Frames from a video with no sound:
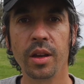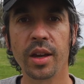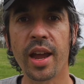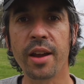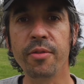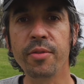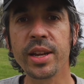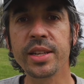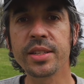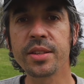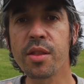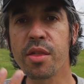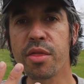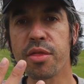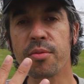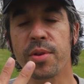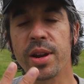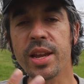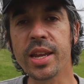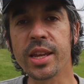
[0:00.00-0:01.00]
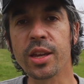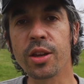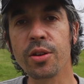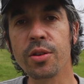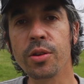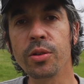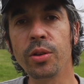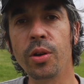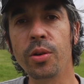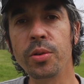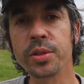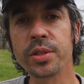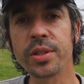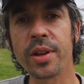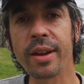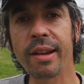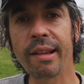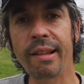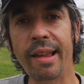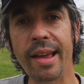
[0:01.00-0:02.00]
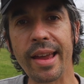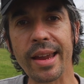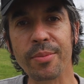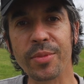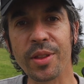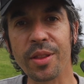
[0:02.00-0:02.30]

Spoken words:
Okay, reason three, Google also claim